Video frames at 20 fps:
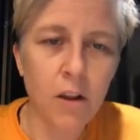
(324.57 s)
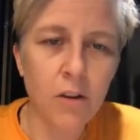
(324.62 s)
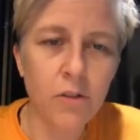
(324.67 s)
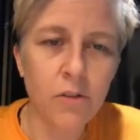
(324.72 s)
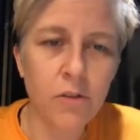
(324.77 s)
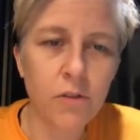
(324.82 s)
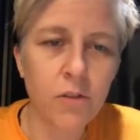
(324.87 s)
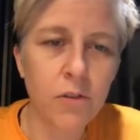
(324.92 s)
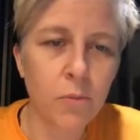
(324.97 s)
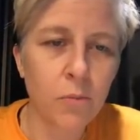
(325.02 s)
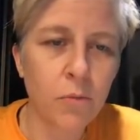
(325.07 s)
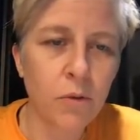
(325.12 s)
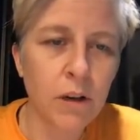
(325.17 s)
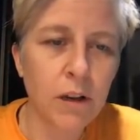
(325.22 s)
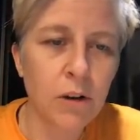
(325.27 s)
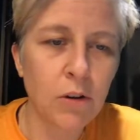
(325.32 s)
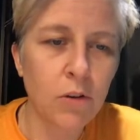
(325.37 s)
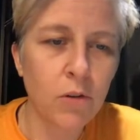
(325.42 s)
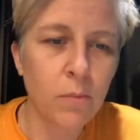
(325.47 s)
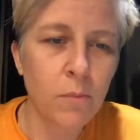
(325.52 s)
some
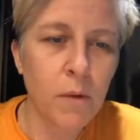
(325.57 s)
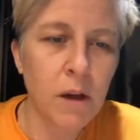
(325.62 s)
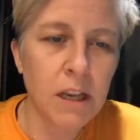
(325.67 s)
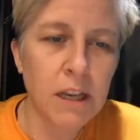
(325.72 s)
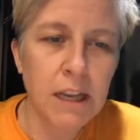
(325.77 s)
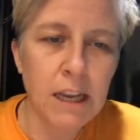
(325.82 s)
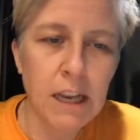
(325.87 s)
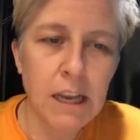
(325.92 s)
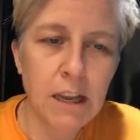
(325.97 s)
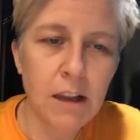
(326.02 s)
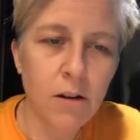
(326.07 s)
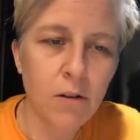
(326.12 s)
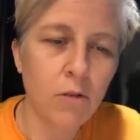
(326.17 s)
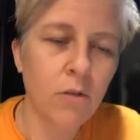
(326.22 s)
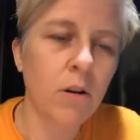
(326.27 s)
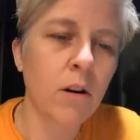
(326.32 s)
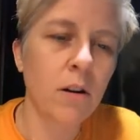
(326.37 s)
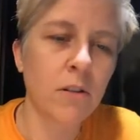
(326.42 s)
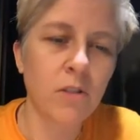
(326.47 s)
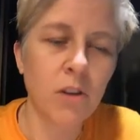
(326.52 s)
real money
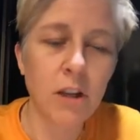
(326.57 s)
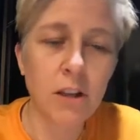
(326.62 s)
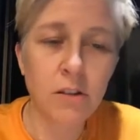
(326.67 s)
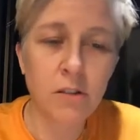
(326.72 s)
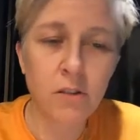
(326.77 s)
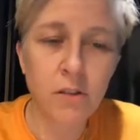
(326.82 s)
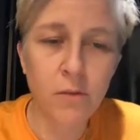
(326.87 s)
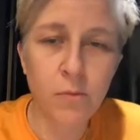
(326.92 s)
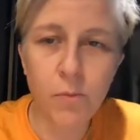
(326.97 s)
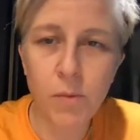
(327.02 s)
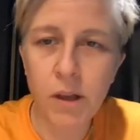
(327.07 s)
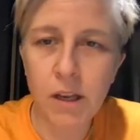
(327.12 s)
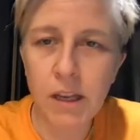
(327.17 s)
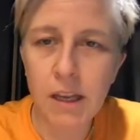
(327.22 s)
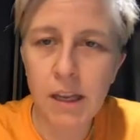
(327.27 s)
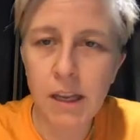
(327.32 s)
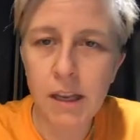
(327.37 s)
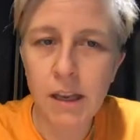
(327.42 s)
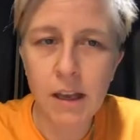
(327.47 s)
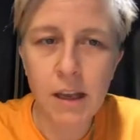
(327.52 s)
or tons of
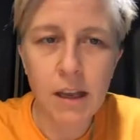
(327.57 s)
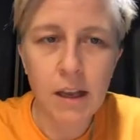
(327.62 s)
money,